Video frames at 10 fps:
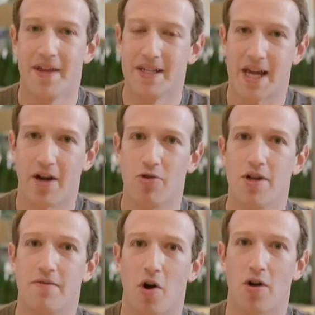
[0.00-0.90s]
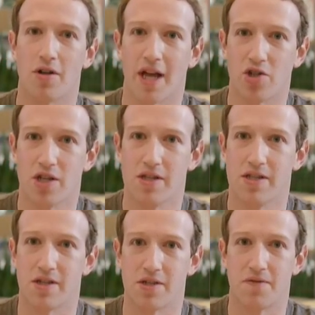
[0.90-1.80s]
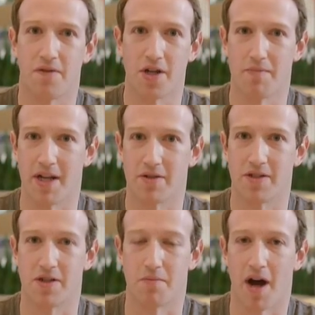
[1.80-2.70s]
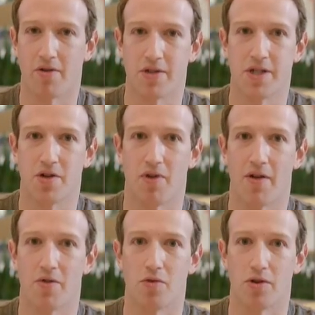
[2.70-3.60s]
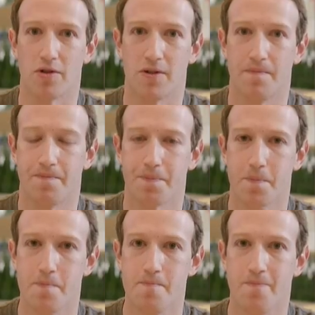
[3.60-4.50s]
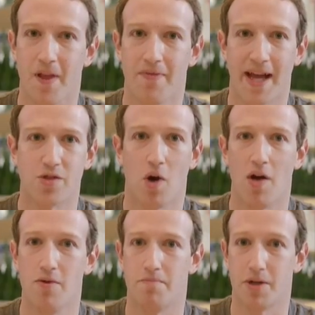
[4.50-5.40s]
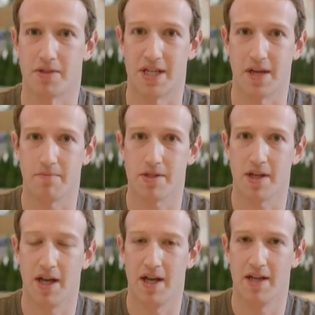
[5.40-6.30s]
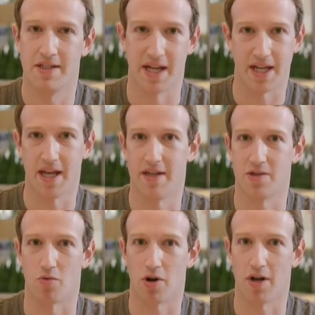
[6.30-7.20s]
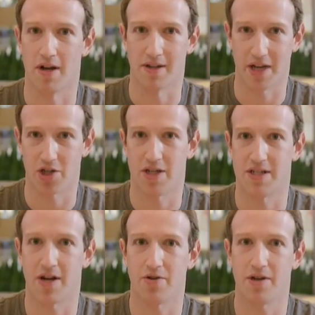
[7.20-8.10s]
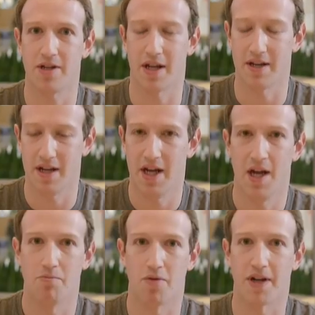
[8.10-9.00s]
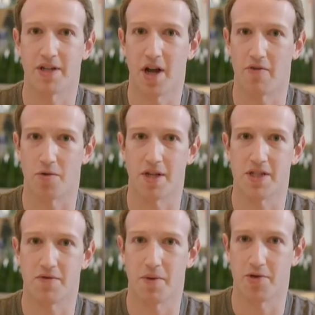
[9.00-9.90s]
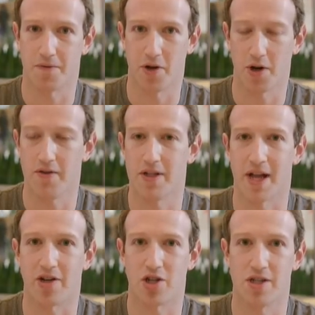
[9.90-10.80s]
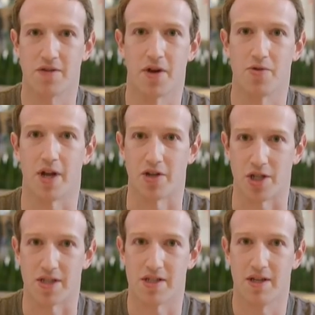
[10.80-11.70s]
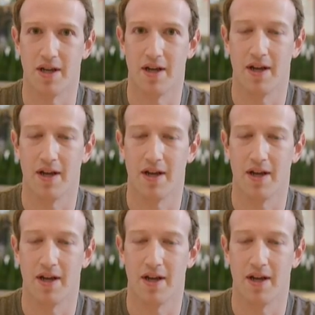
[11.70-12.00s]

The integrity of our elections is fundamental to democracy around the world. That's why we've built teams dedicated to working on election integrity and preventing governments from interfering in the elections of other nations.